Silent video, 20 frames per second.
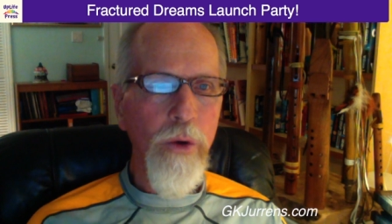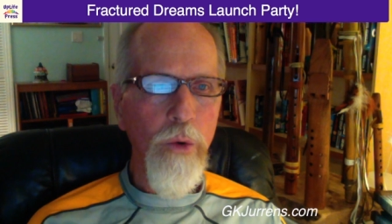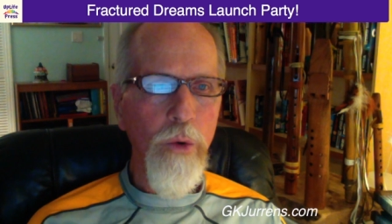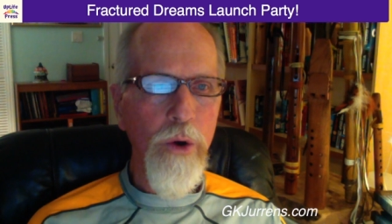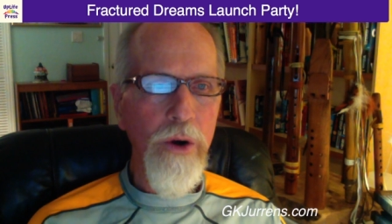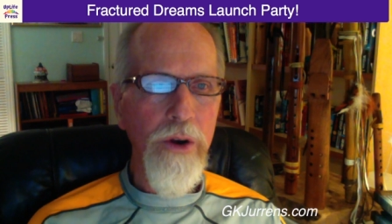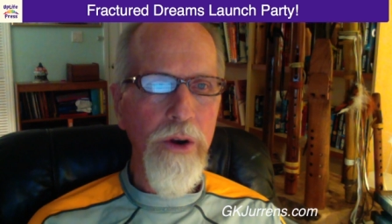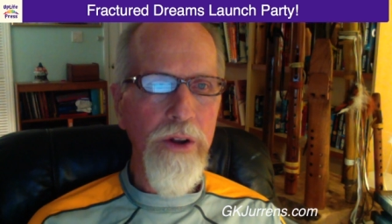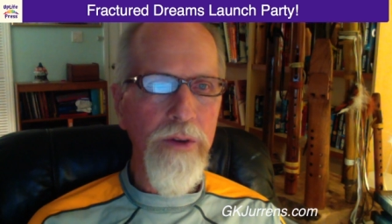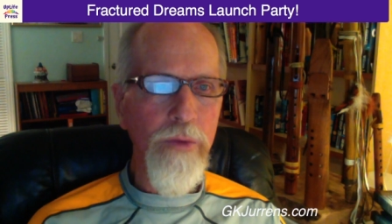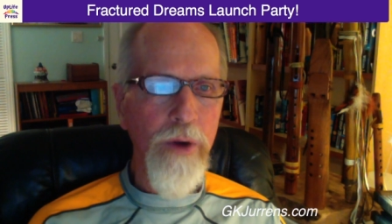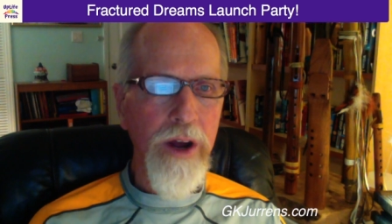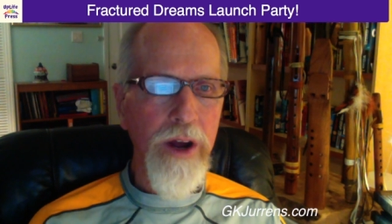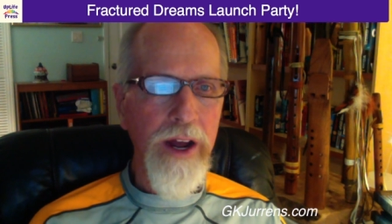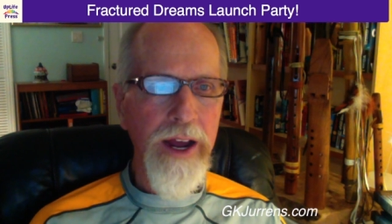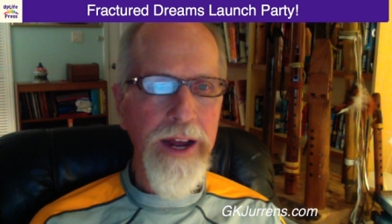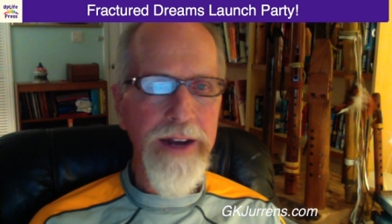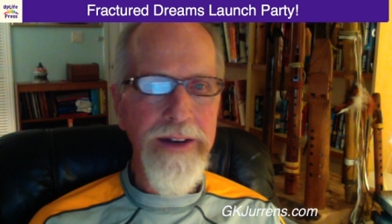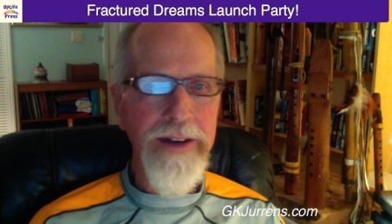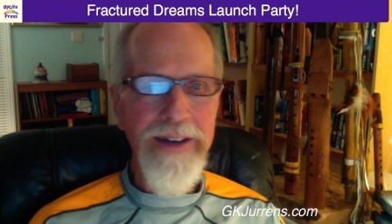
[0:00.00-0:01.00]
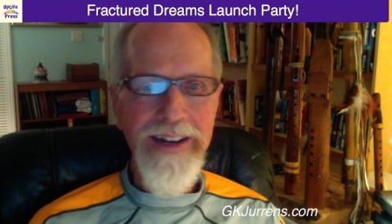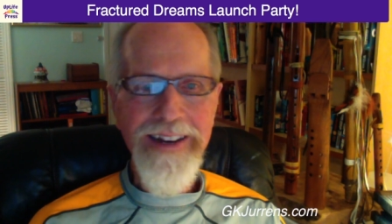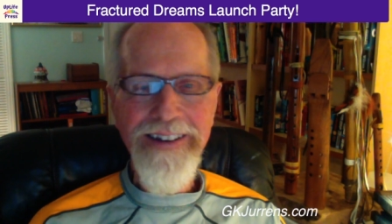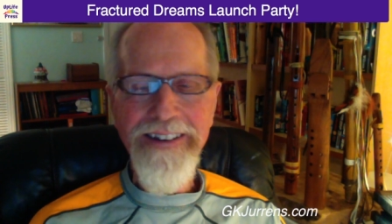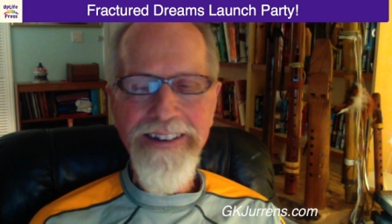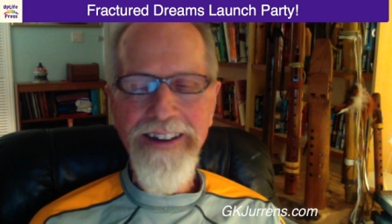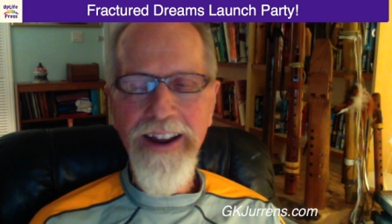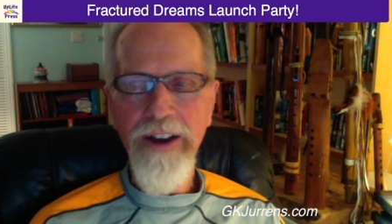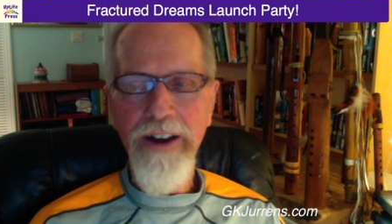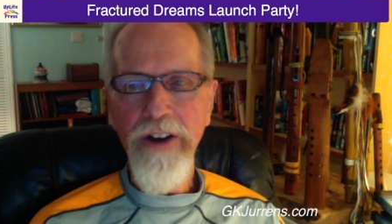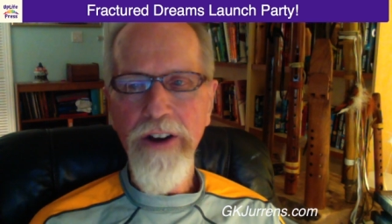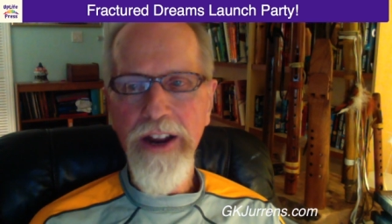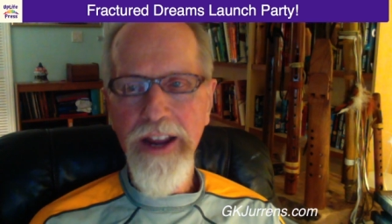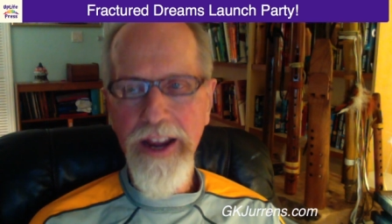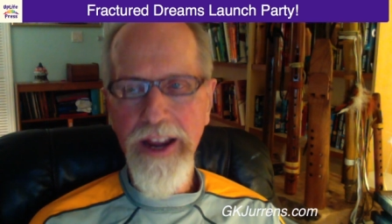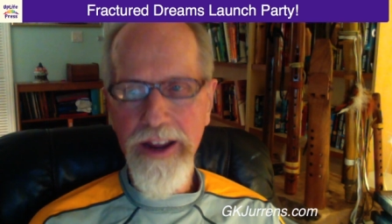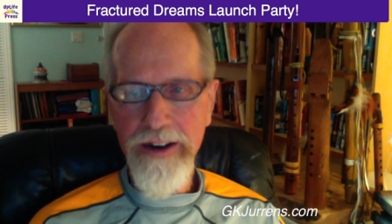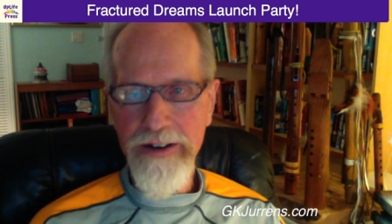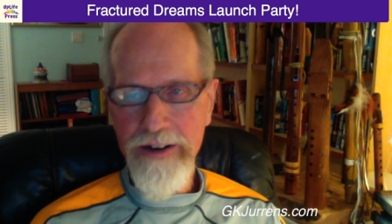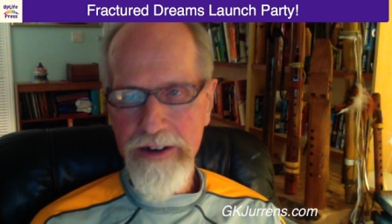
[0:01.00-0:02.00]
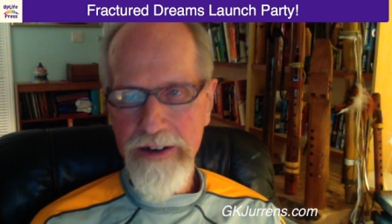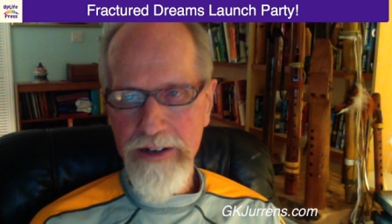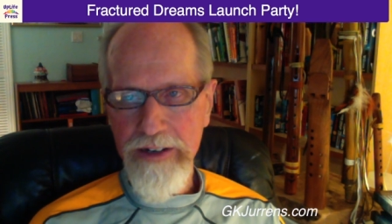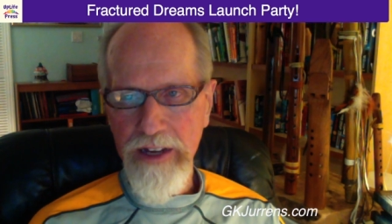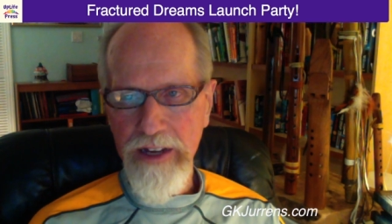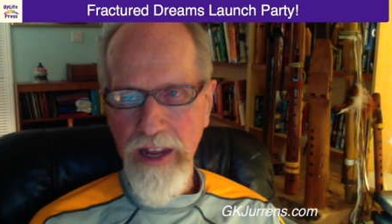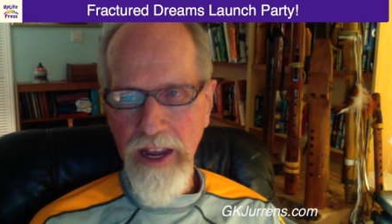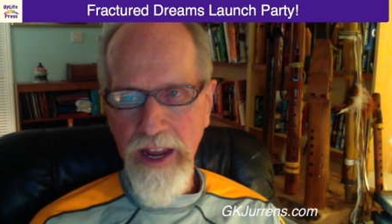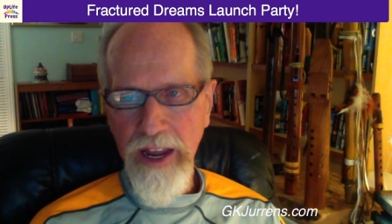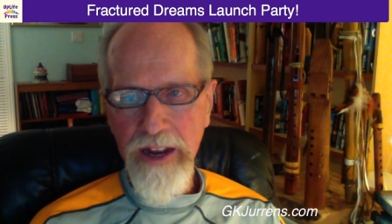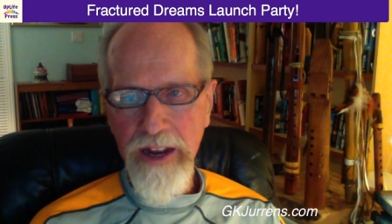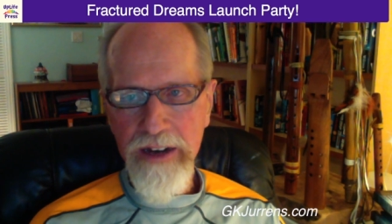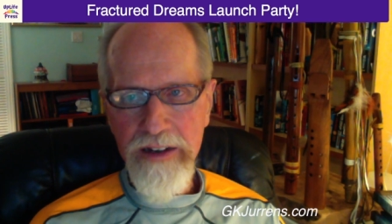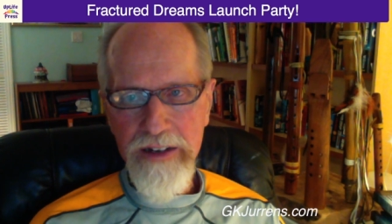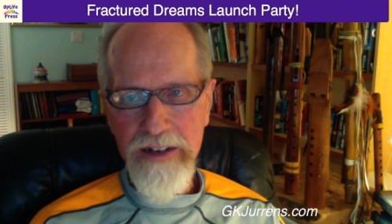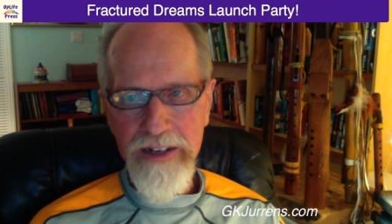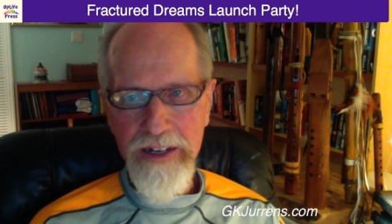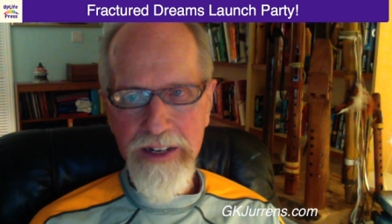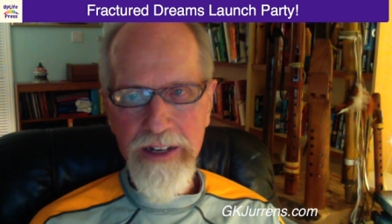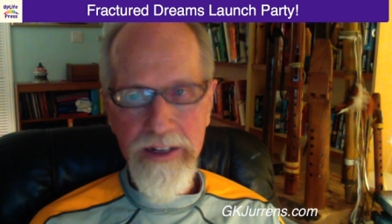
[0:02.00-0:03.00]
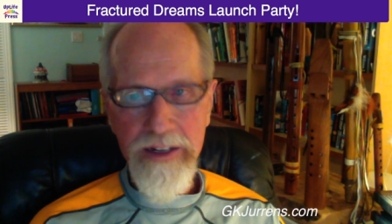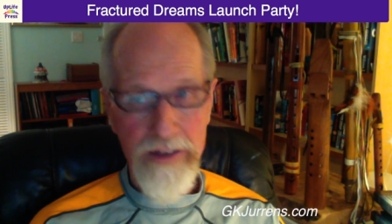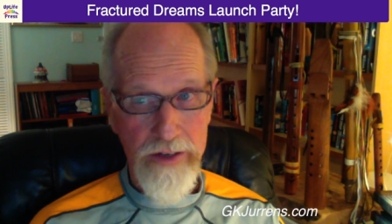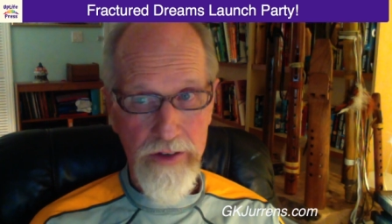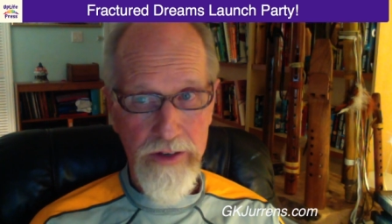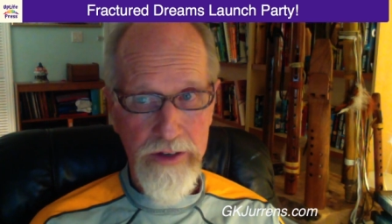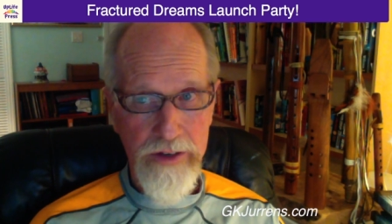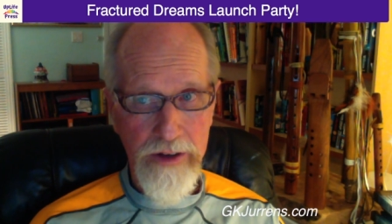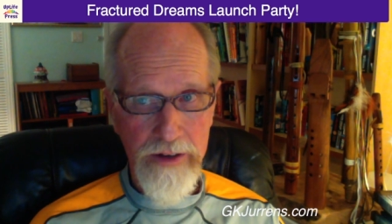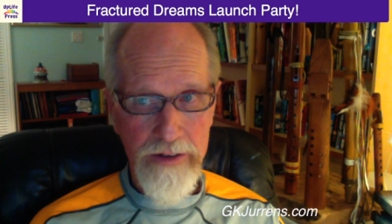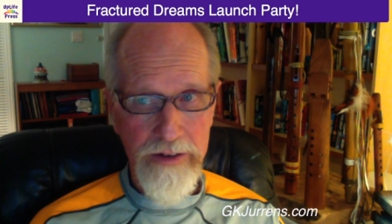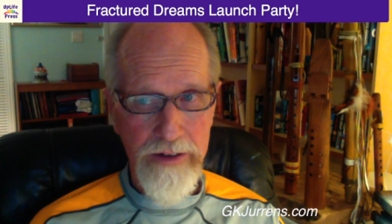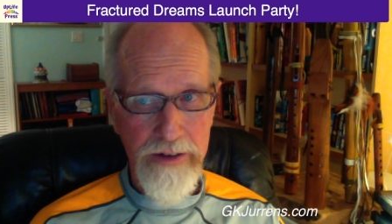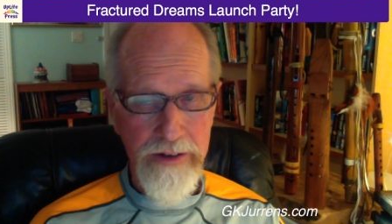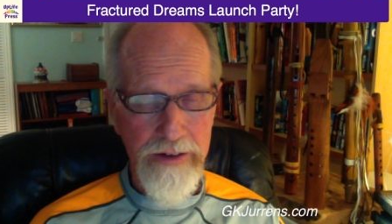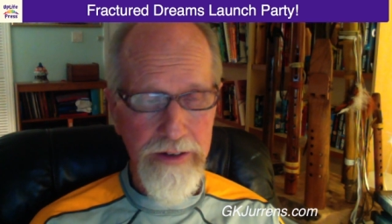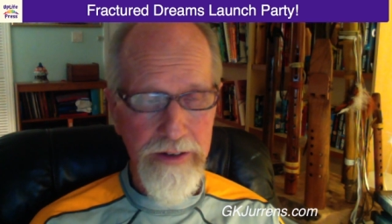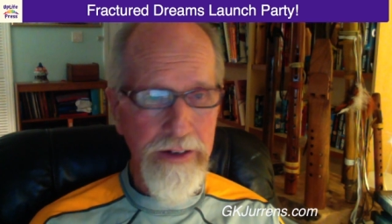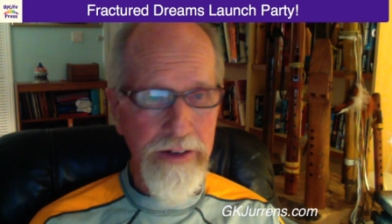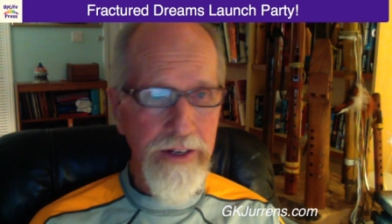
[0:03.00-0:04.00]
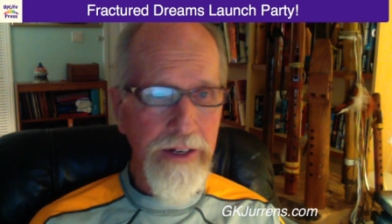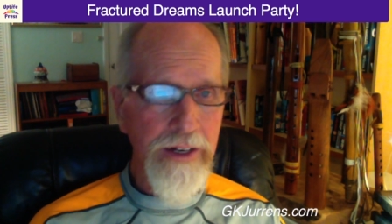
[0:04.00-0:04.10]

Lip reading: worldwide interrogator and consultant.